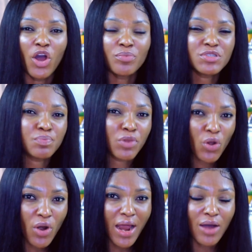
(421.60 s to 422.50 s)
helps
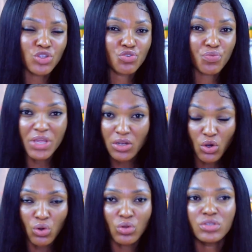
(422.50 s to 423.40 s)
blur out
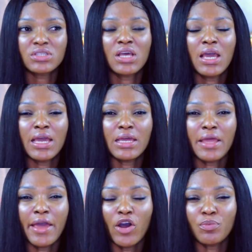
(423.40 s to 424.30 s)
wrinkles. It
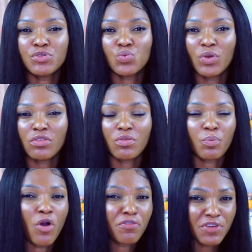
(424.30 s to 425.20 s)
helps with
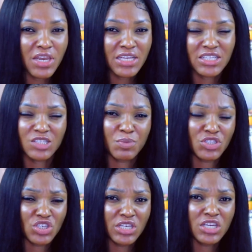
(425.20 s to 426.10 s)
puffiness,
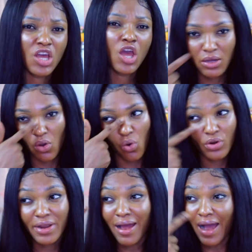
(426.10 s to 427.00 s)
especially
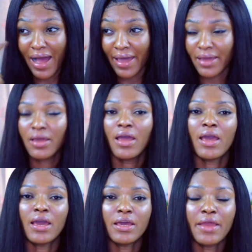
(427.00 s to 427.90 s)
under eye.
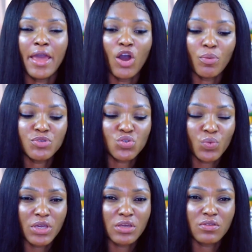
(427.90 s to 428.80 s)
It helps
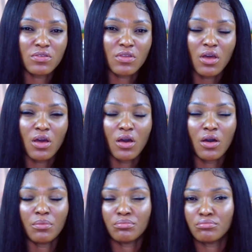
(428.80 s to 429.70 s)
with
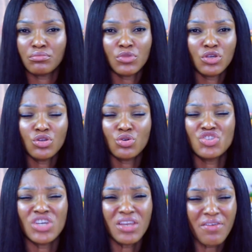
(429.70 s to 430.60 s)

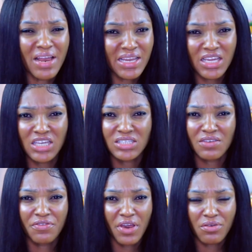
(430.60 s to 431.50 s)
generally it's
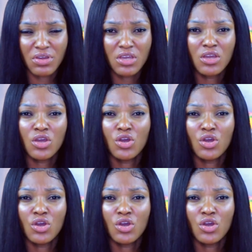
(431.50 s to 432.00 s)
a very